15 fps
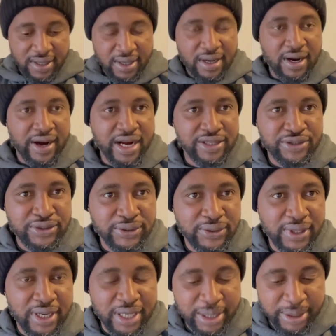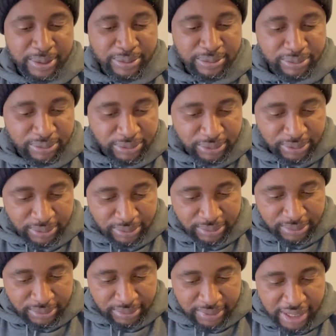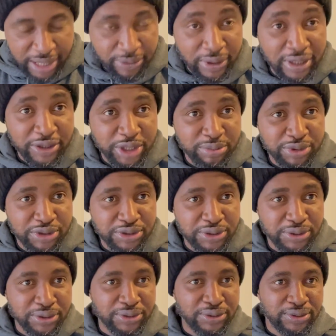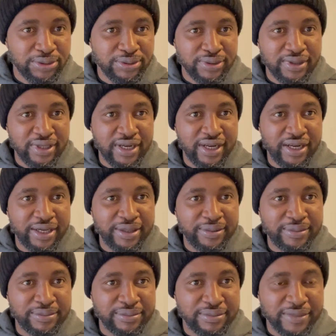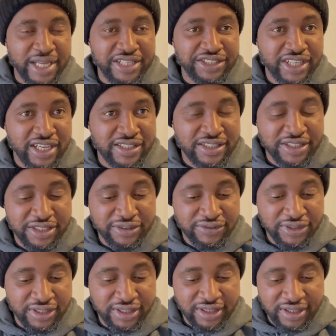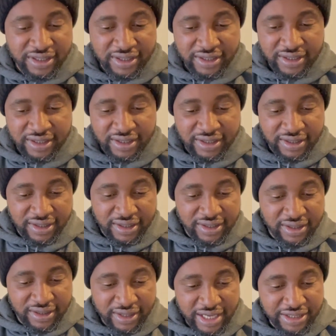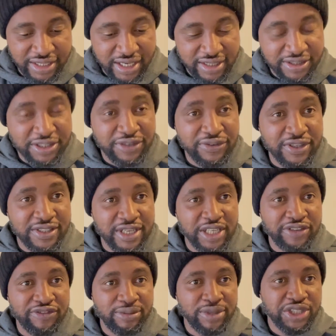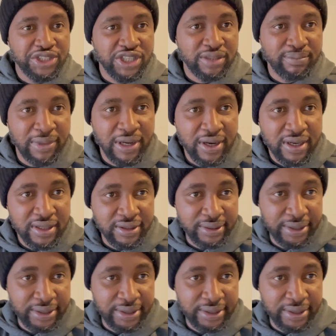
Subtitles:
All right, so I welcome you to NAIJA TV. NAIJA TV is an information blog.